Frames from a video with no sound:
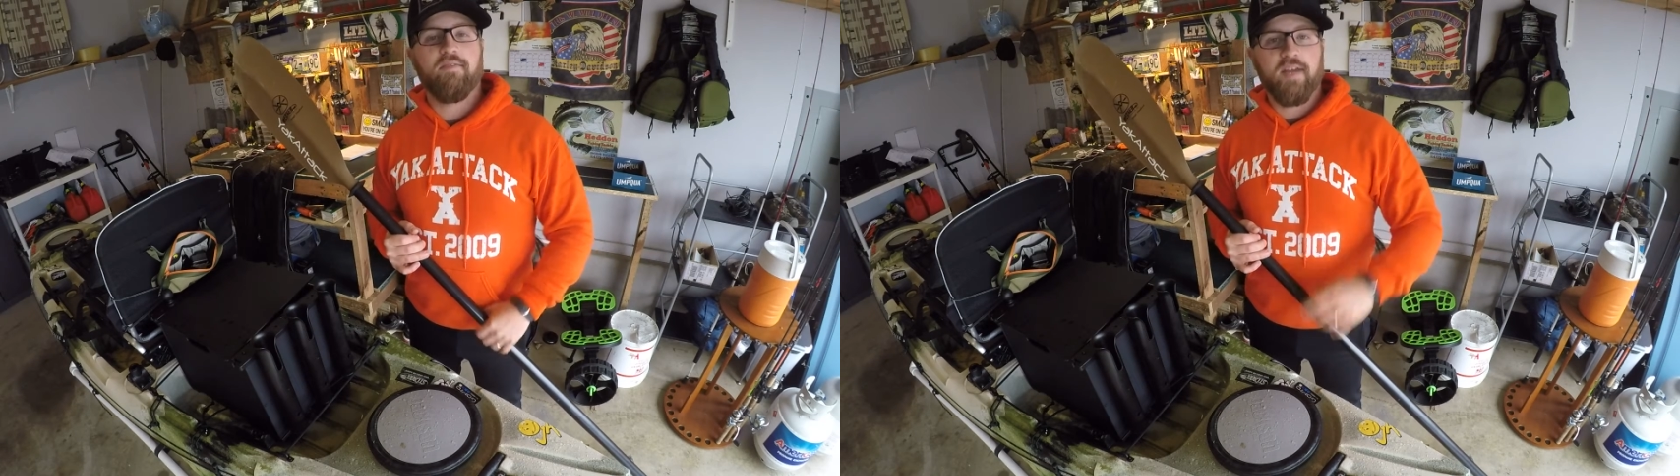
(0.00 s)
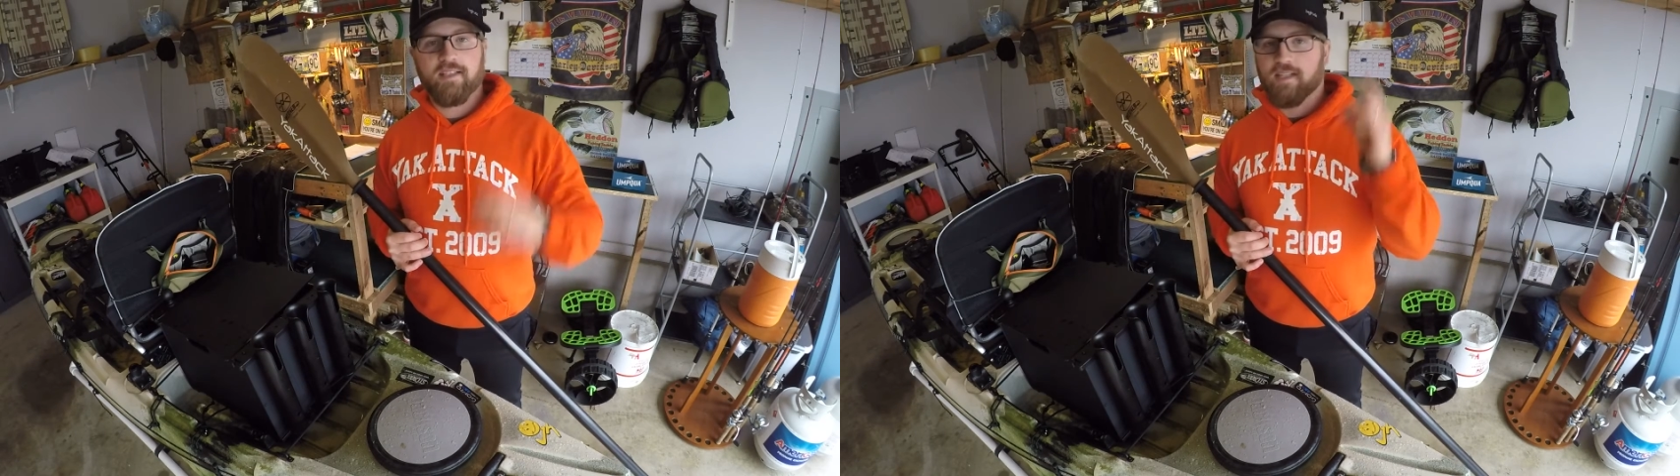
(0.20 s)

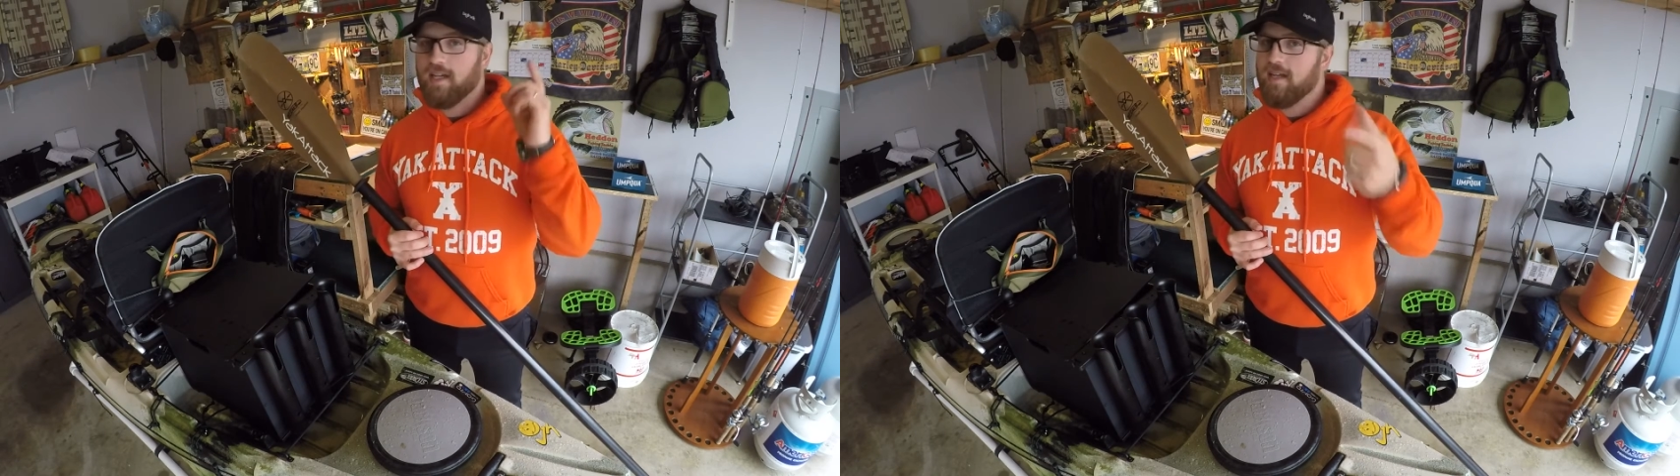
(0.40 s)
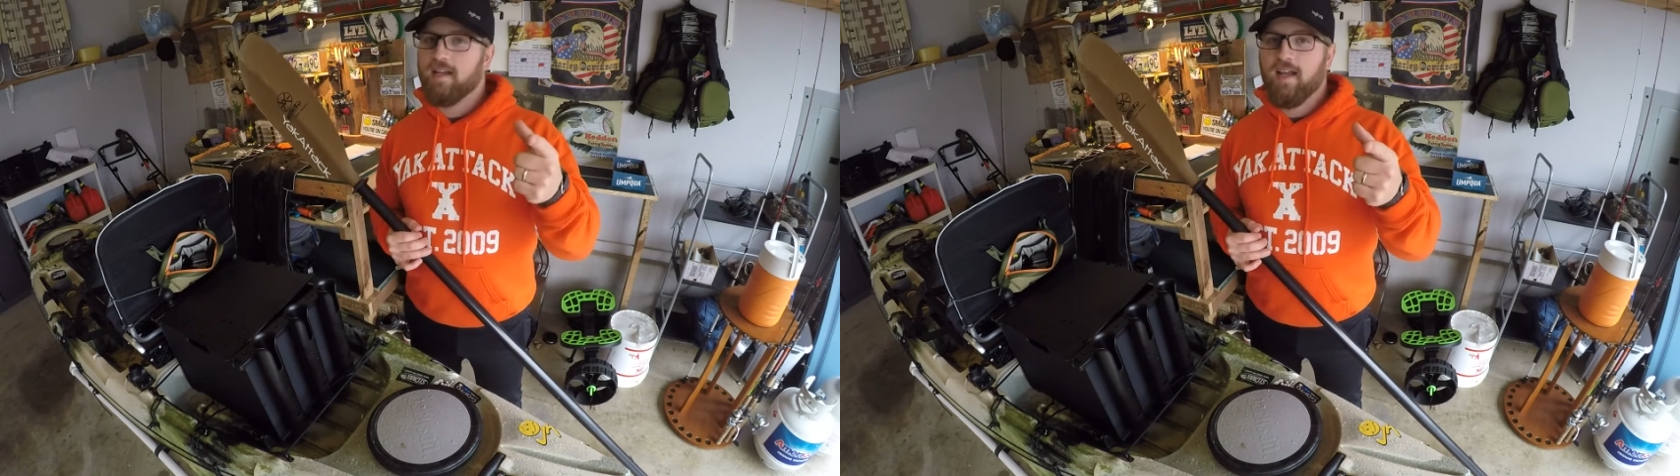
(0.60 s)
Thanks
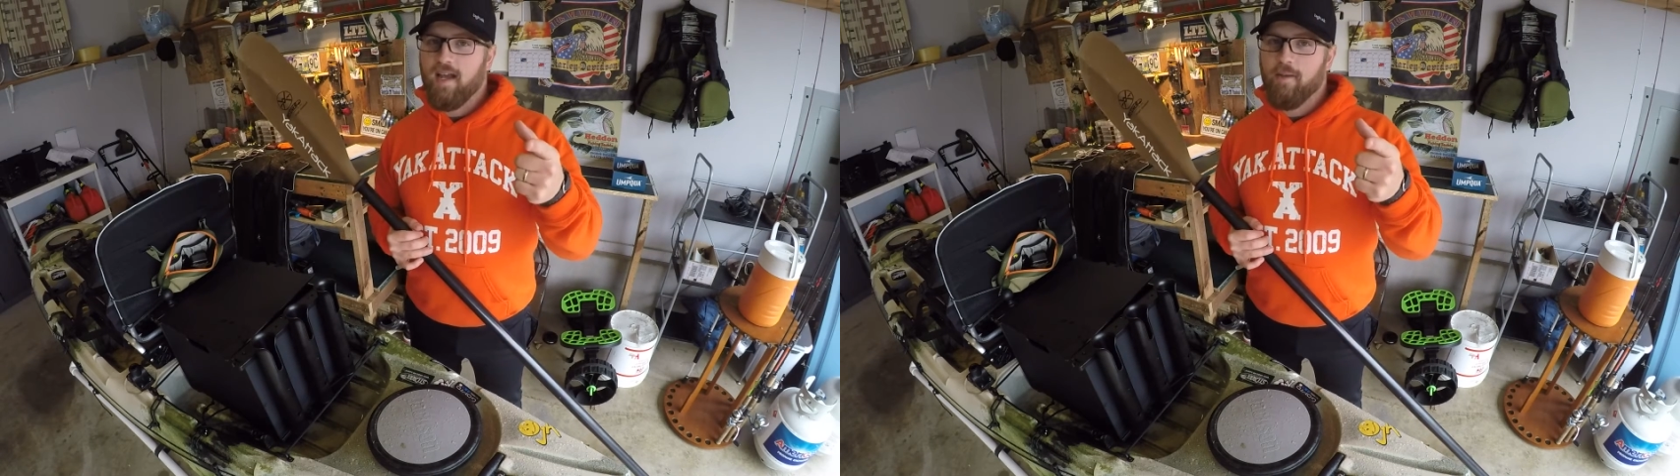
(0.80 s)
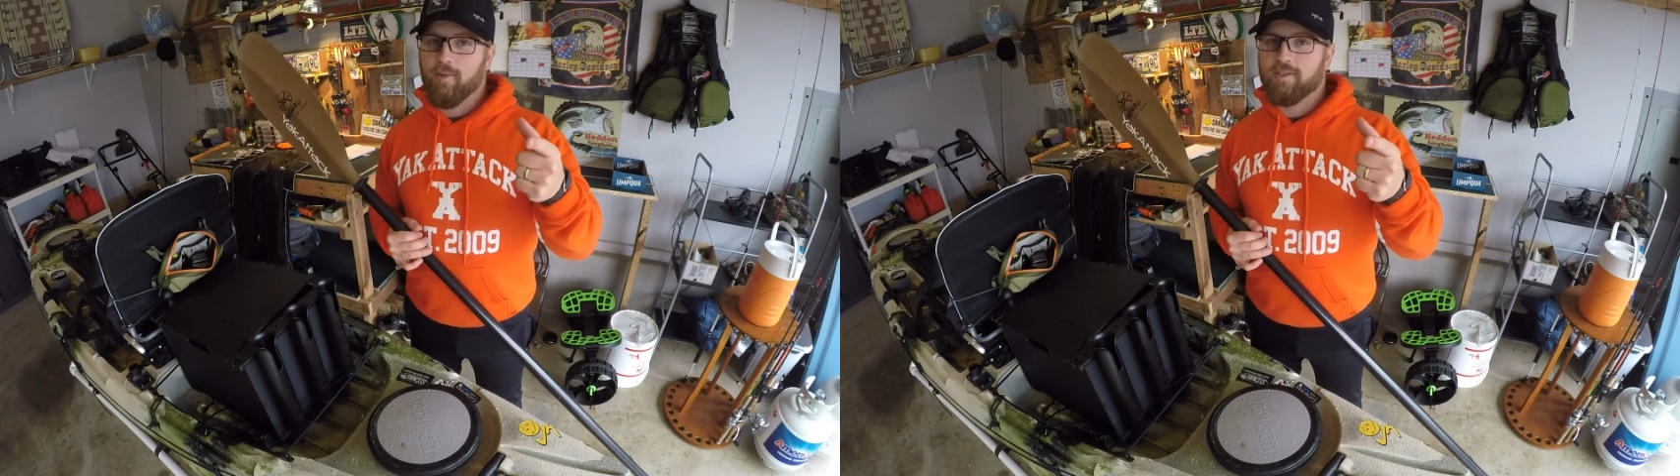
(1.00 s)
again,
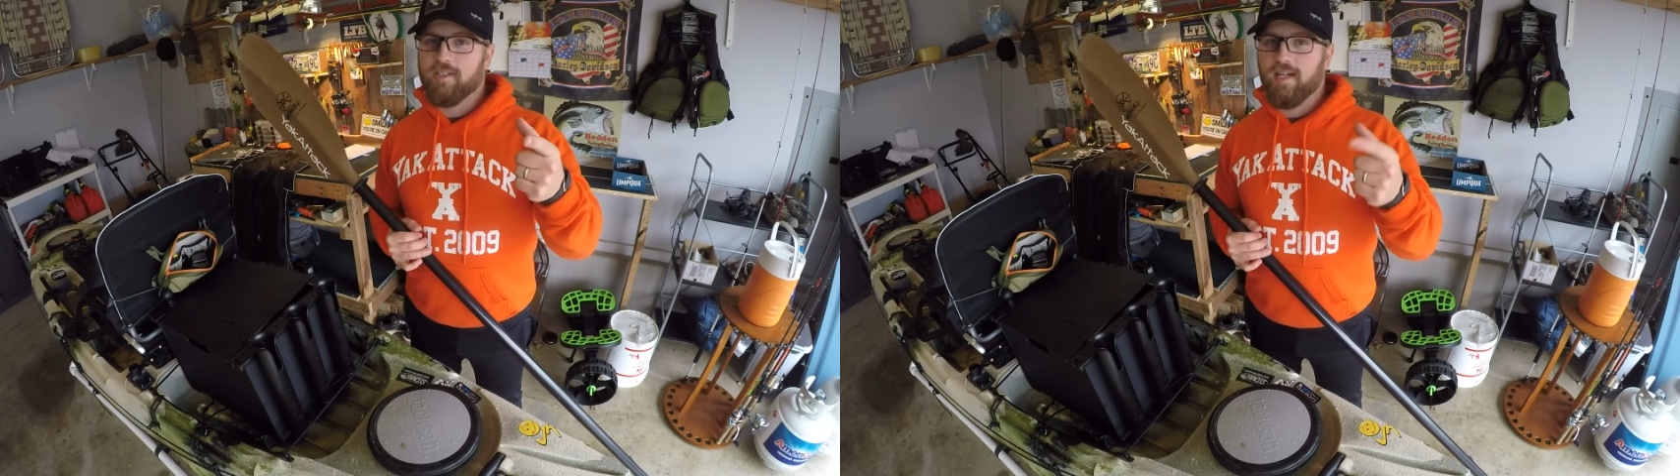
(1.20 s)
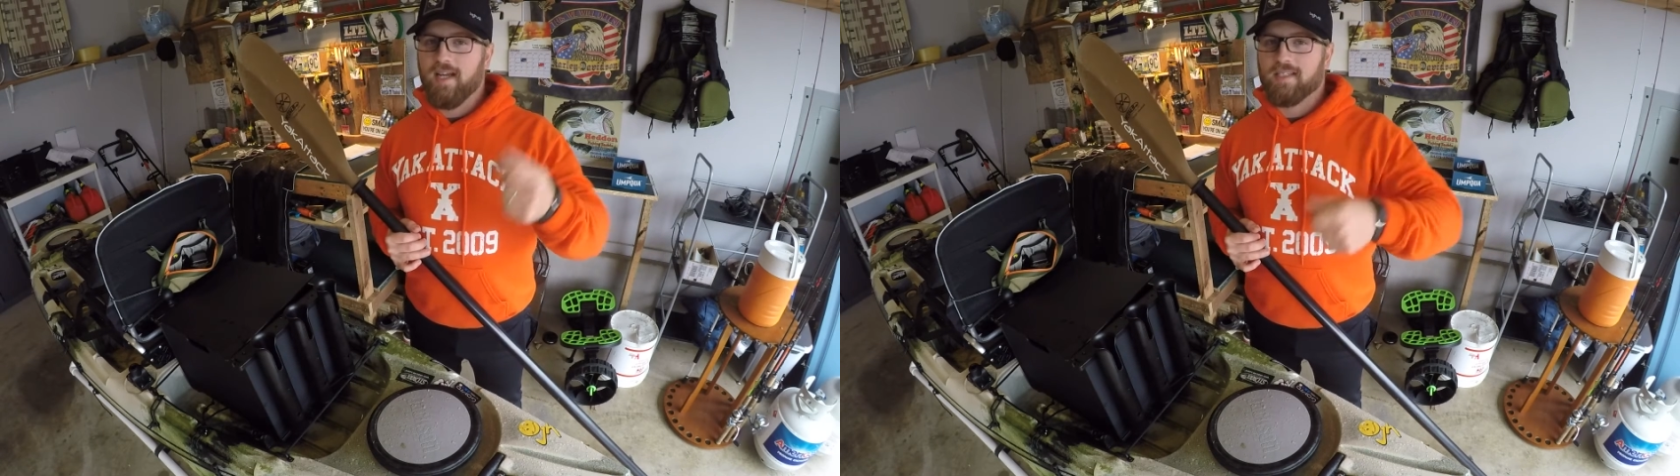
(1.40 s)
and we'll
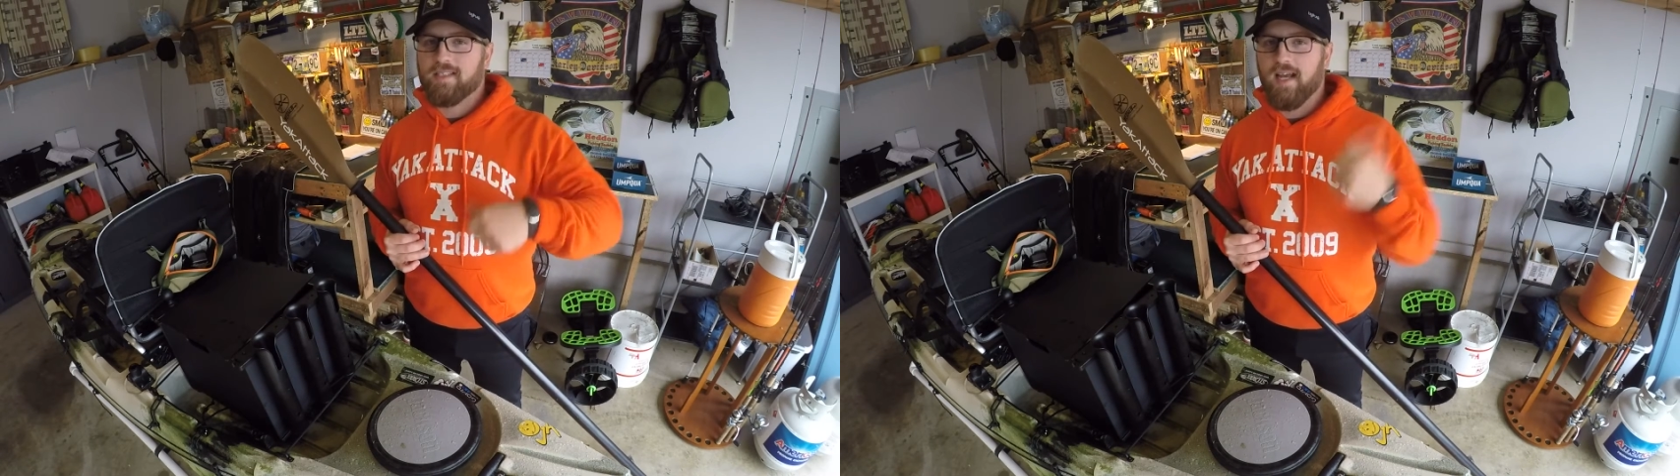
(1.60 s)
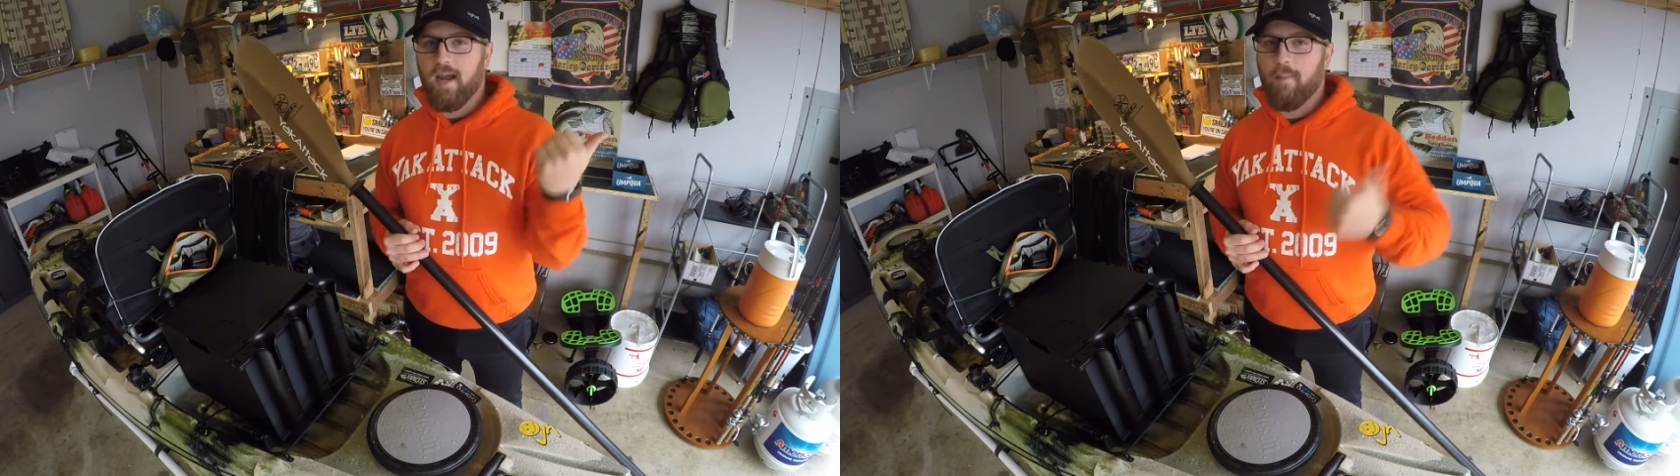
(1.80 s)
see you next
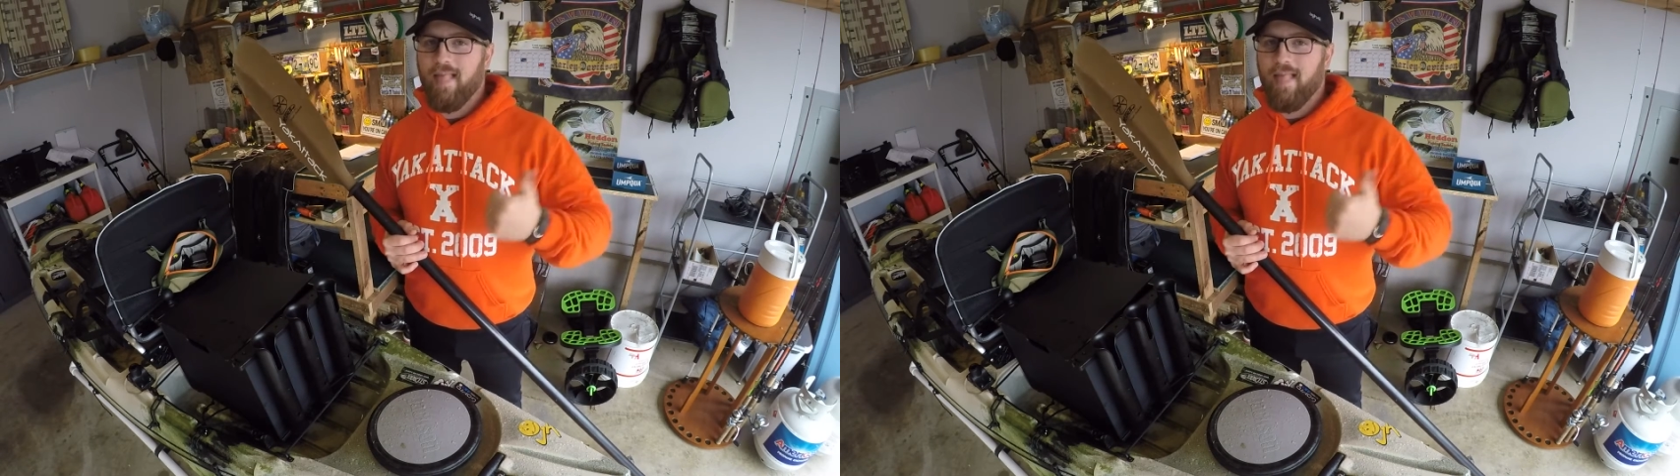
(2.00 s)
time.